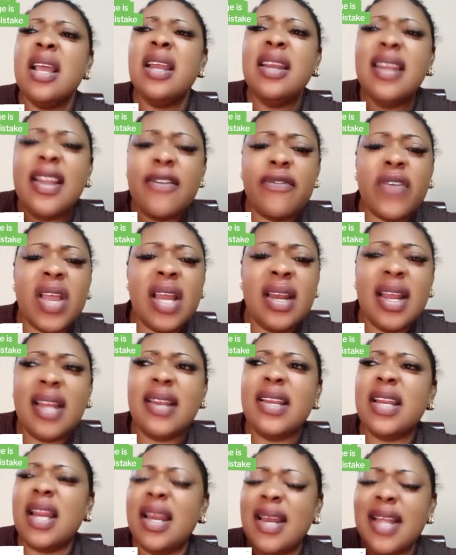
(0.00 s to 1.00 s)
Leave a
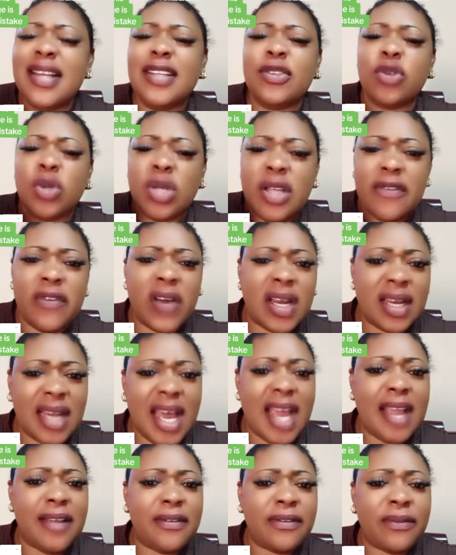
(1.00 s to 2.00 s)
lady to live her
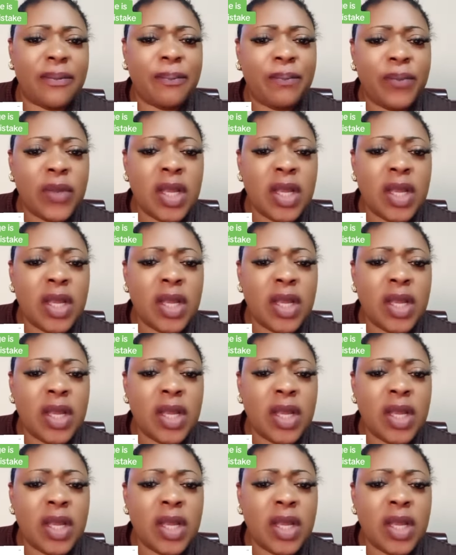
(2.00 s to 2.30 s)
life.